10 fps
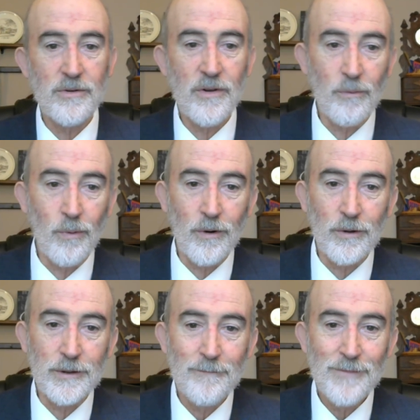to the
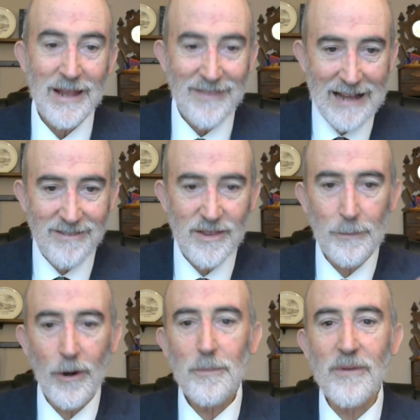world. That's the
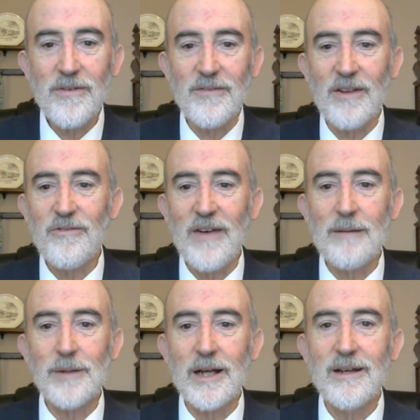purpose of this
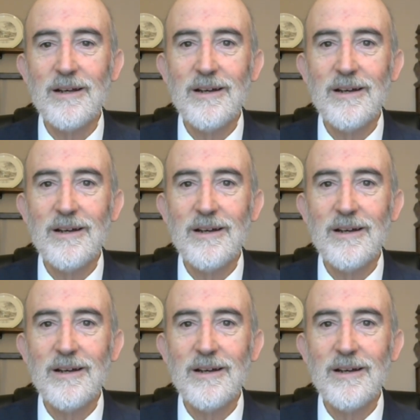family,